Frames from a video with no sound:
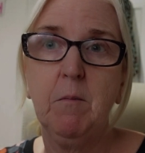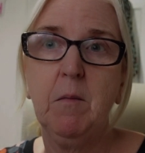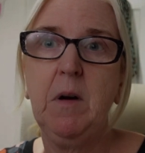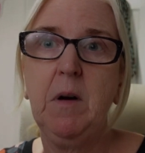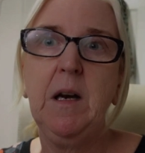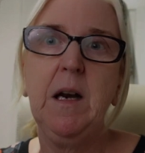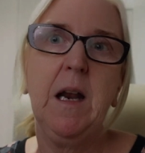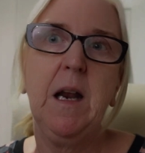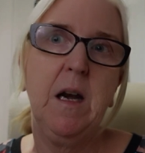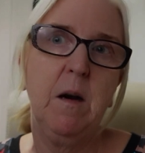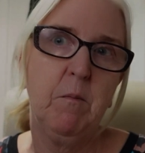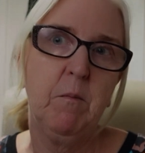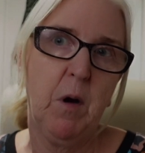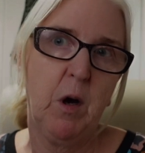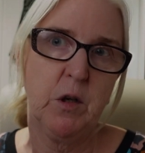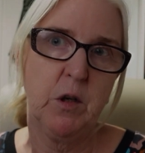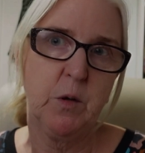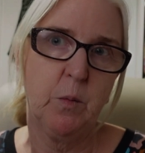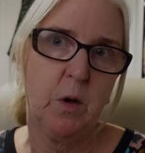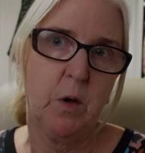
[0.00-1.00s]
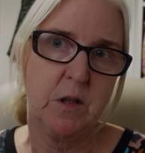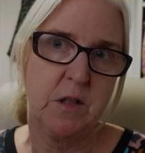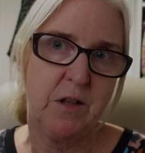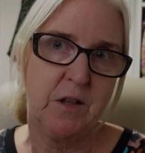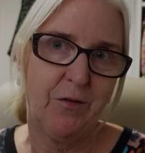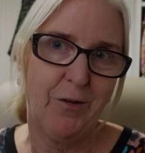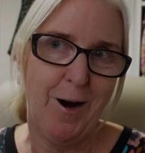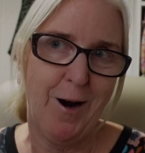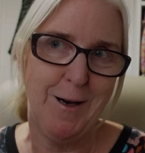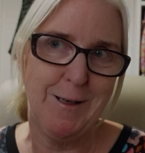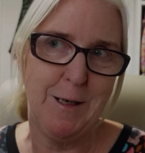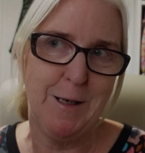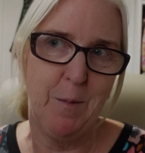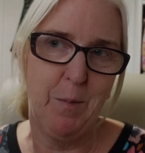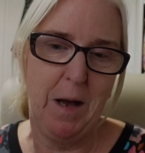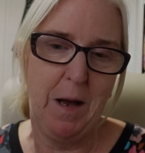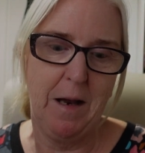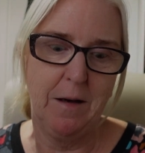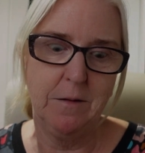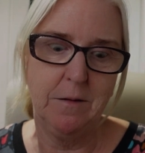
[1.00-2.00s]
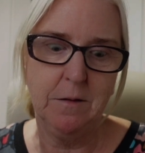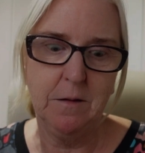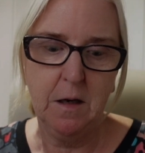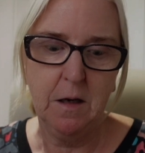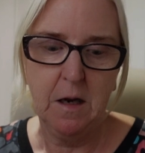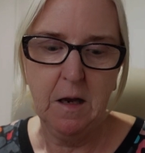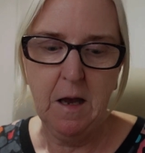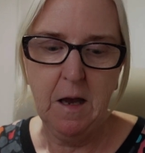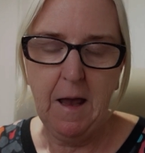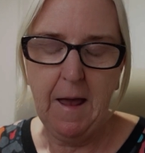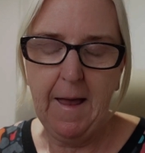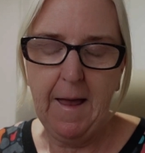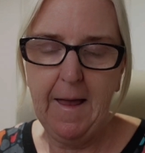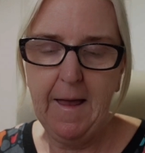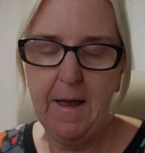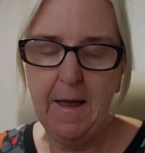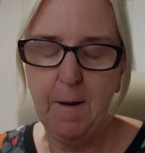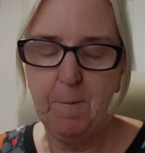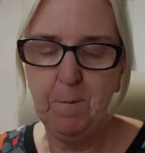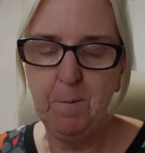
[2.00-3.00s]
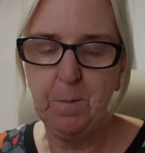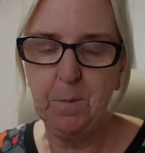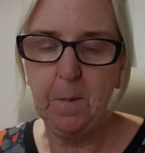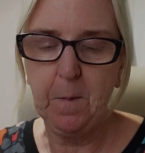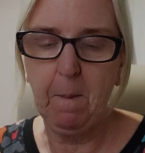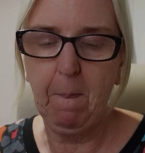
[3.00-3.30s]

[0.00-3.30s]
leaning more towards the Friday pattern. Um,